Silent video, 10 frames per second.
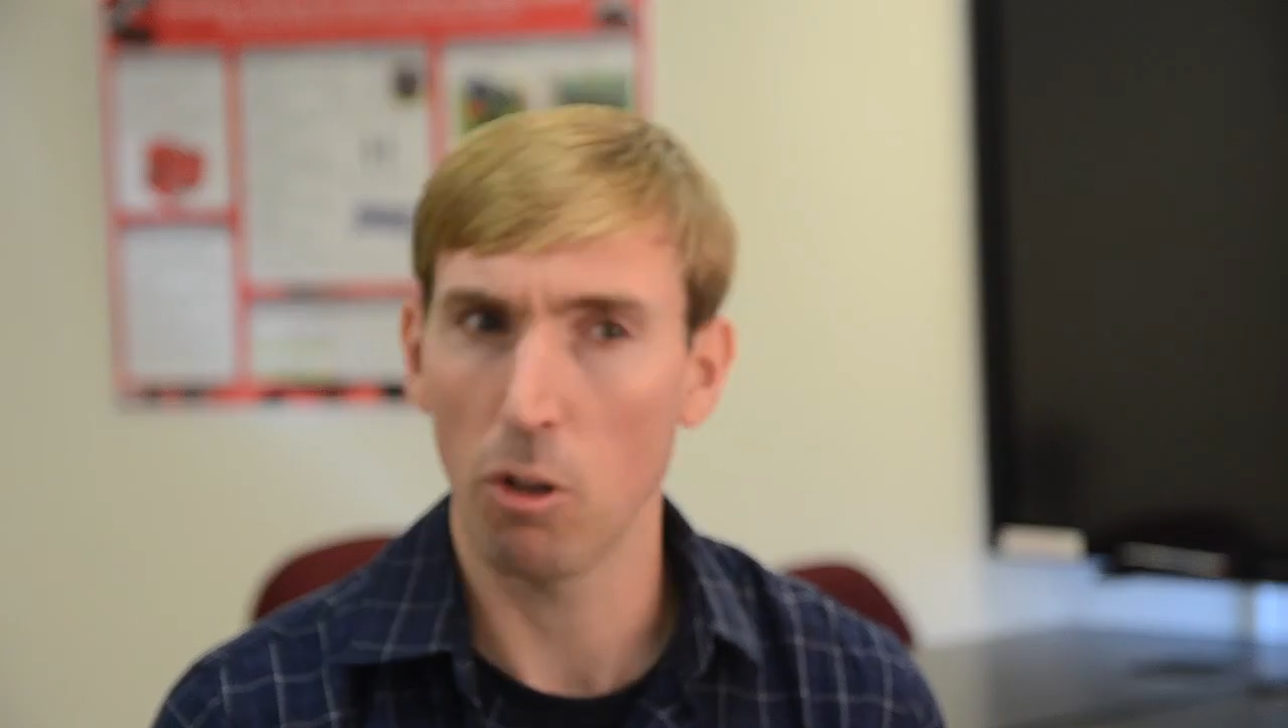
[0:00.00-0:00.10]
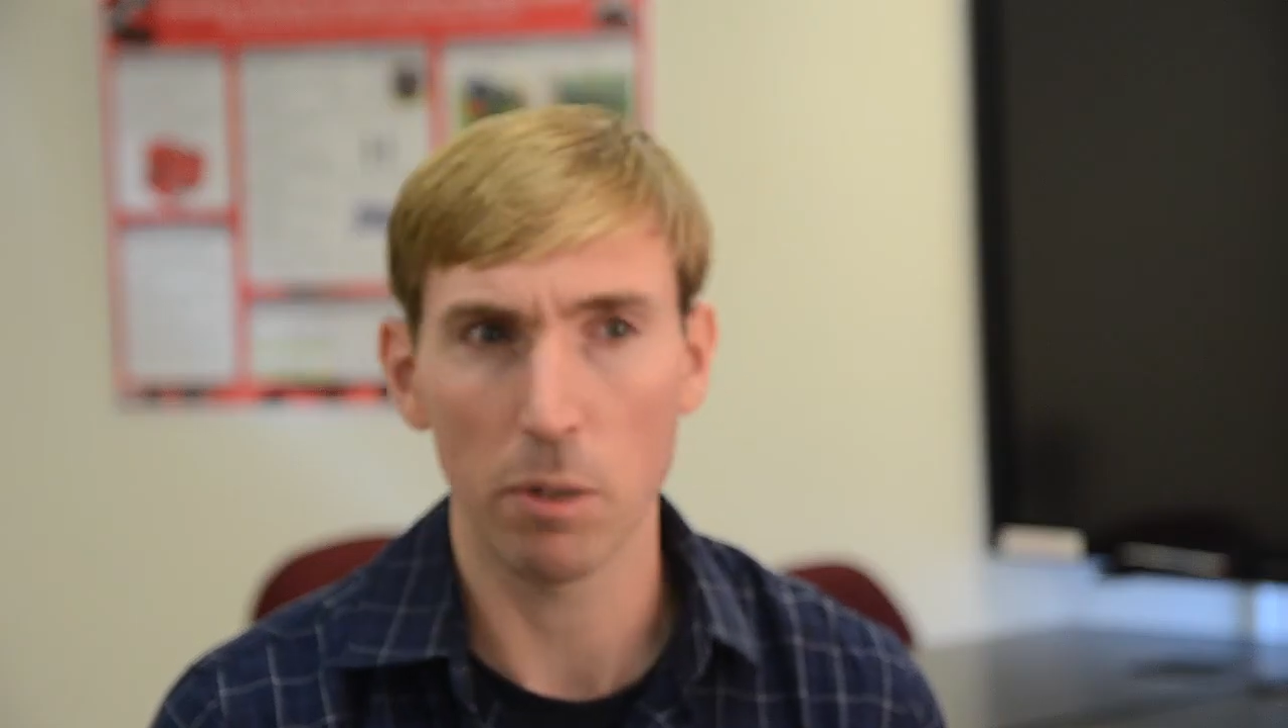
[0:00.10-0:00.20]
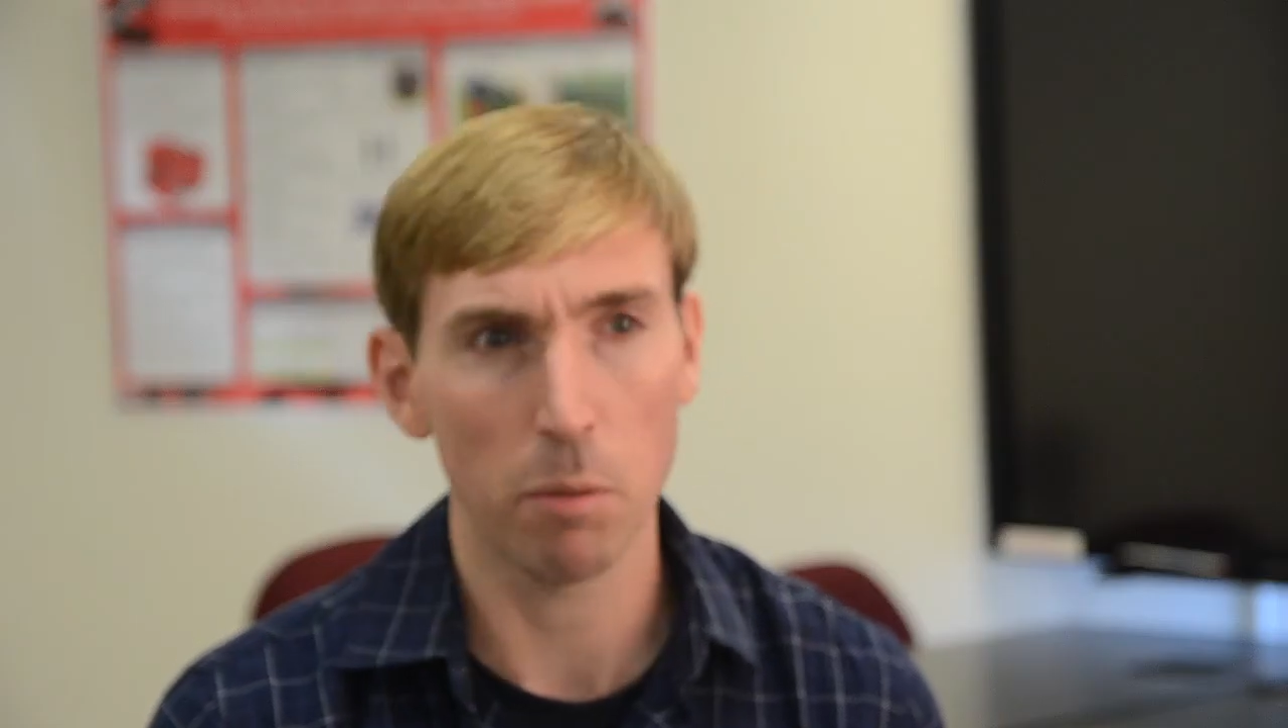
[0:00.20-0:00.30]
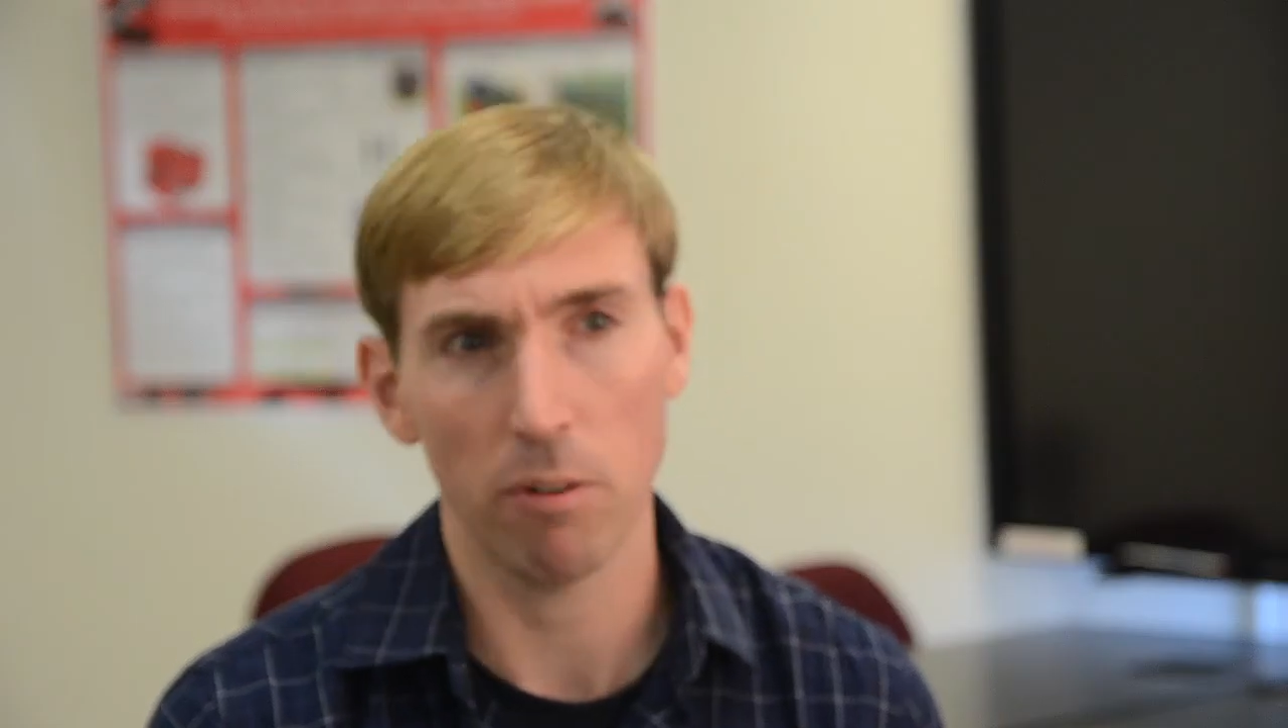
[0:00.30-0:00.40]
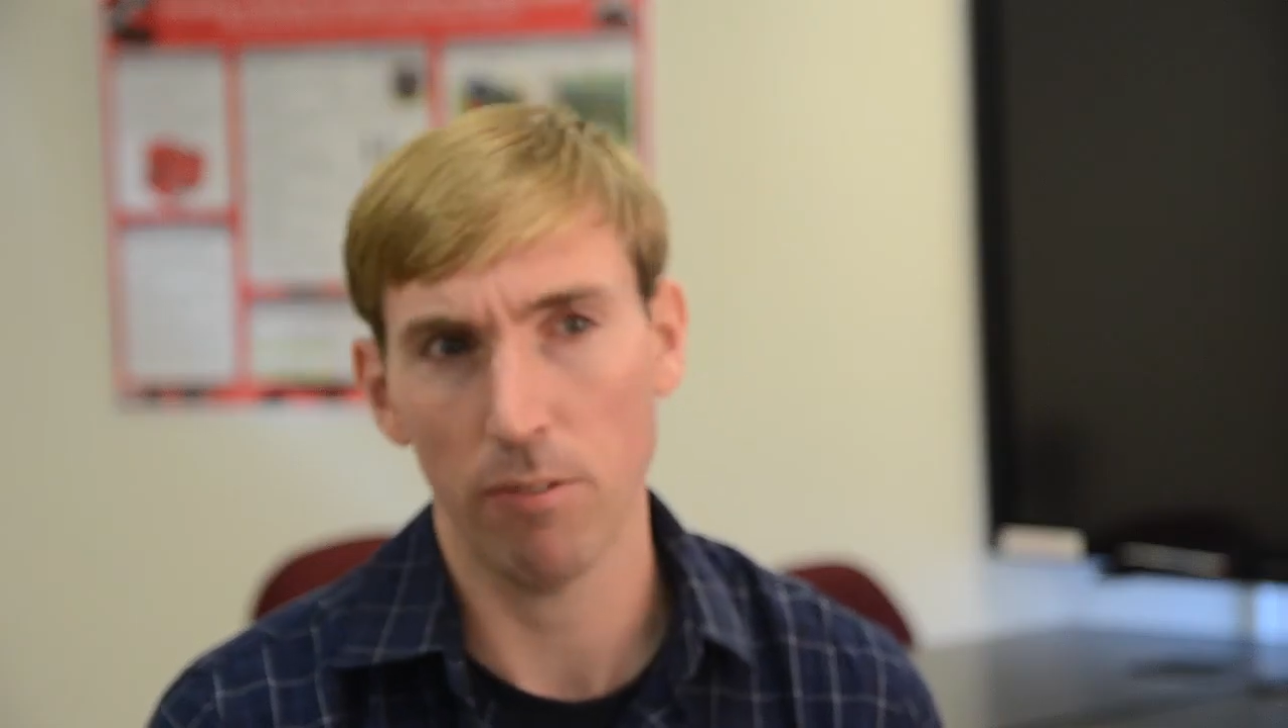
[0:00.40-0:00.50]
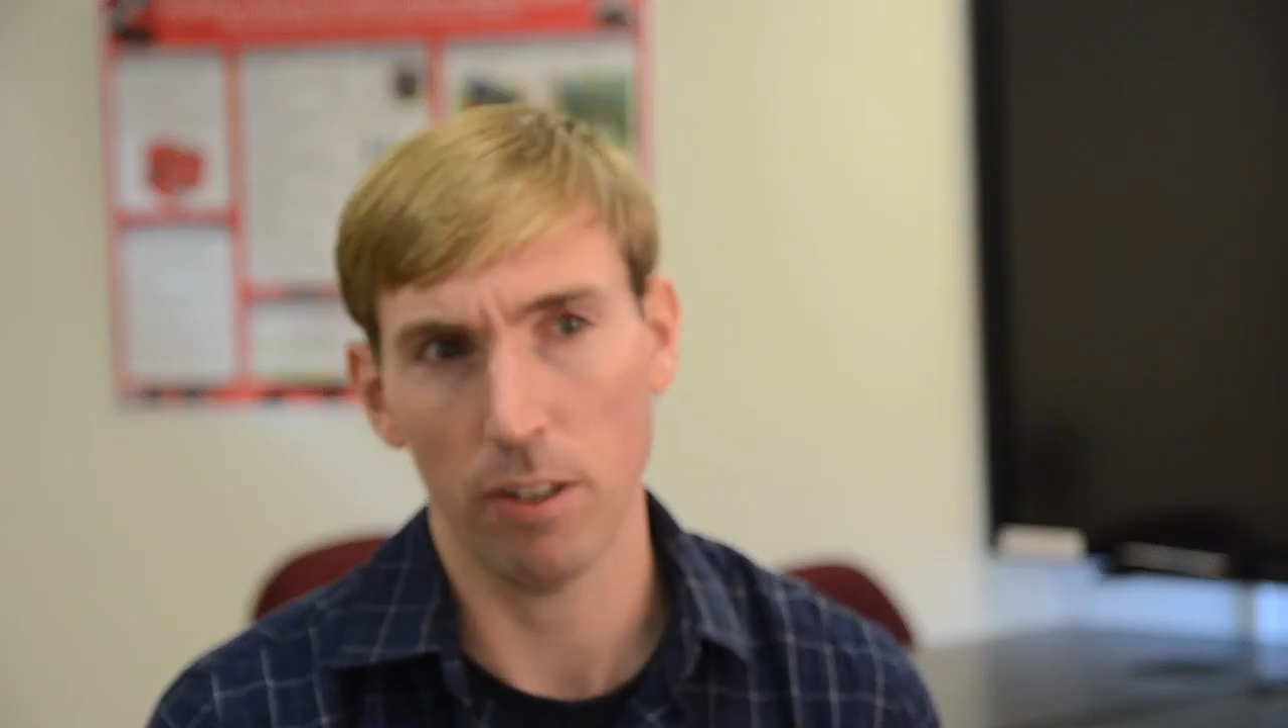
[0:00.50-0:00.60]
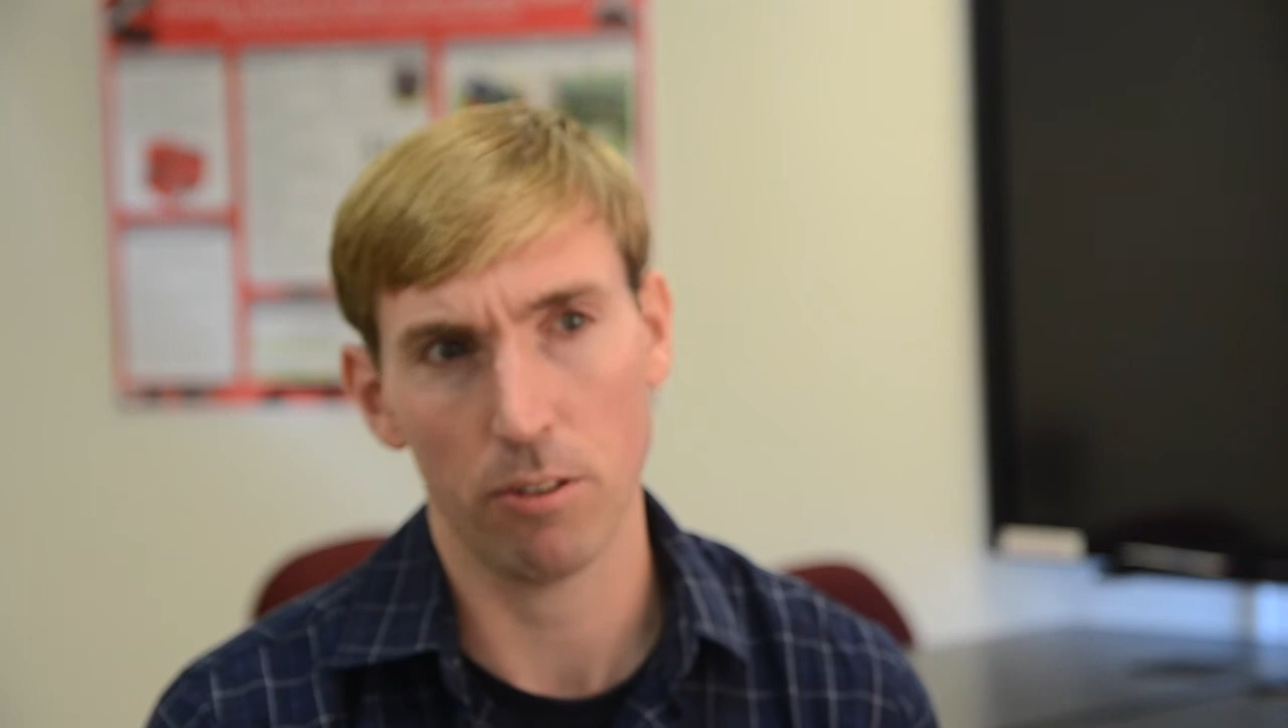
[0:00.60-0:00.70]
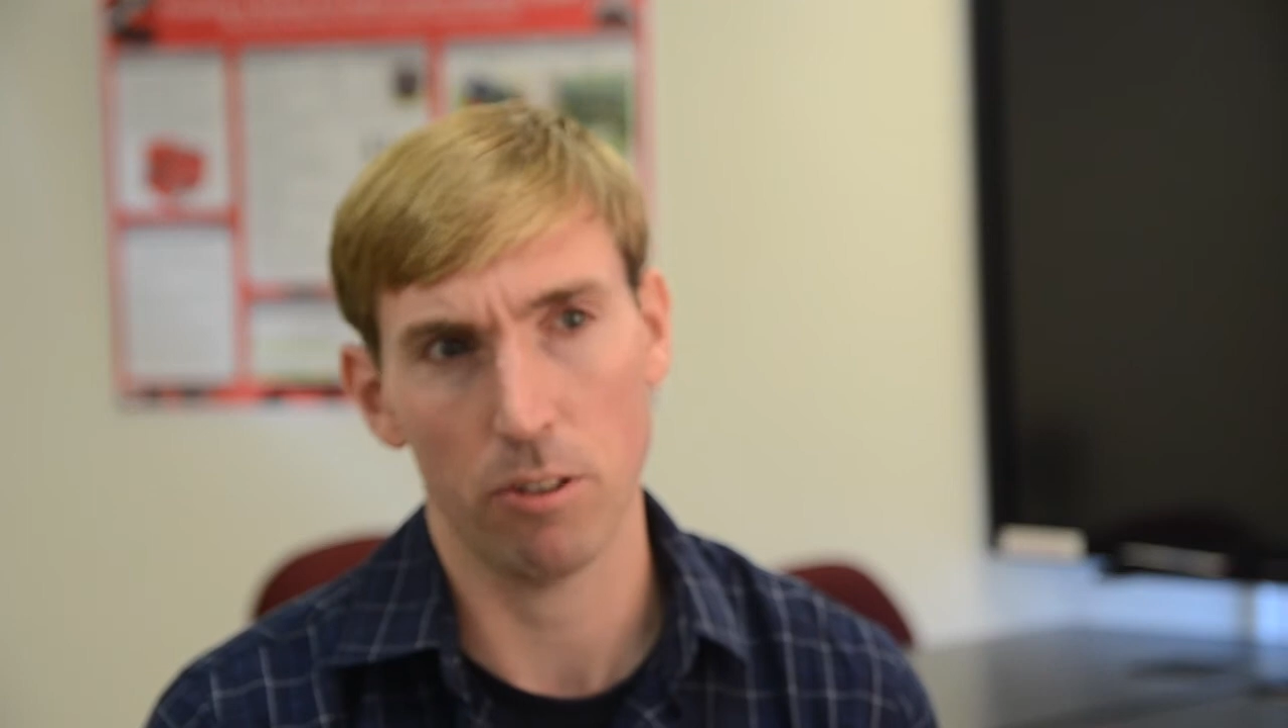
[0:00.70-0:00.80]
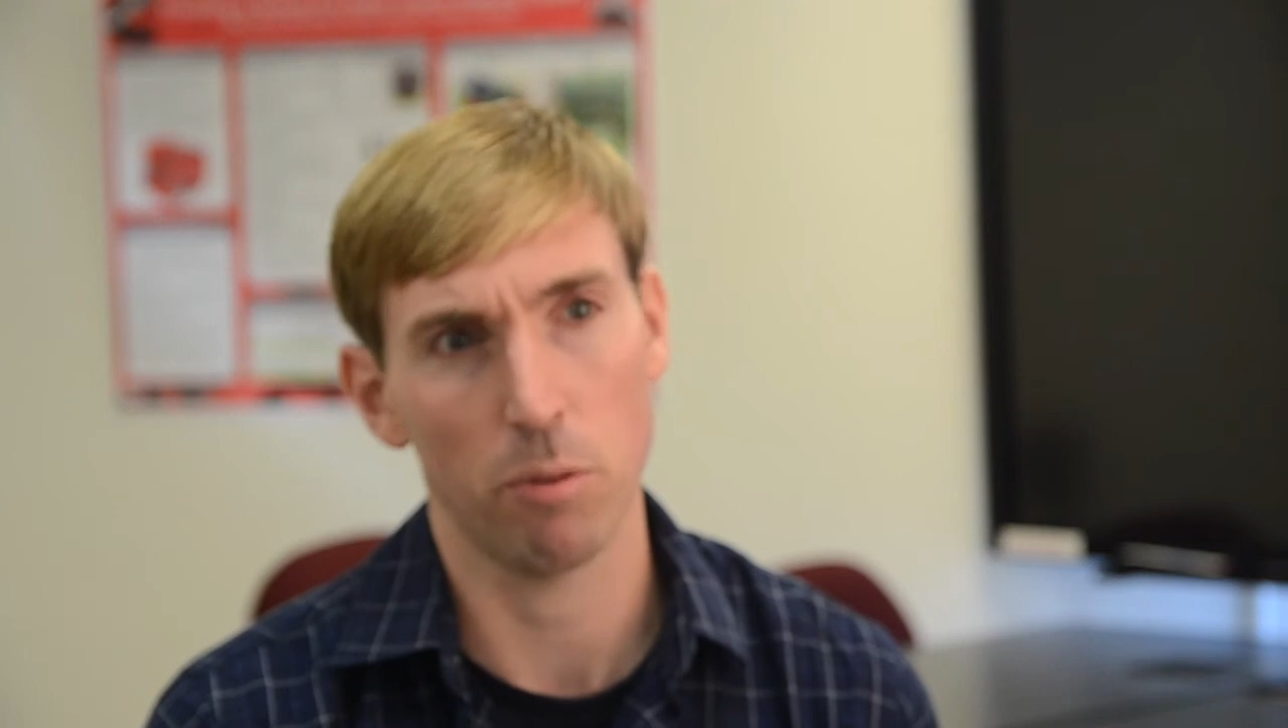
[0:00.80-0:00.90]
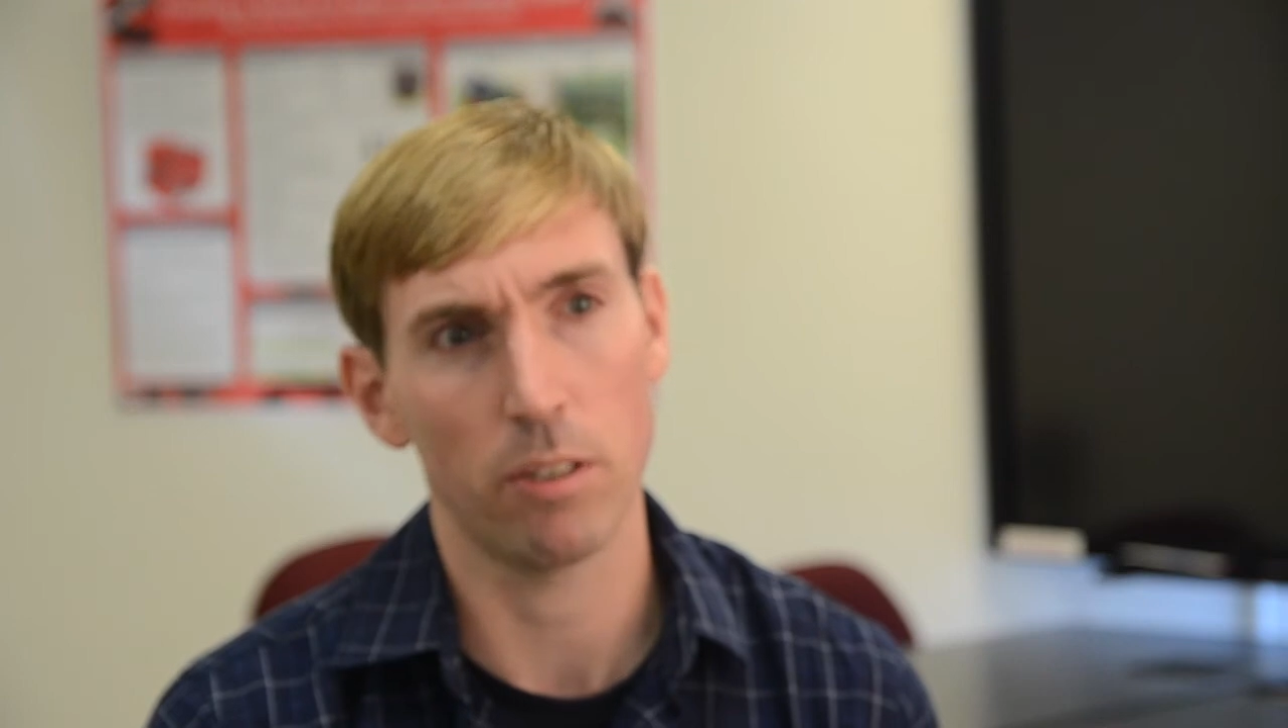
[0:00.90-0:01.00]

many professors with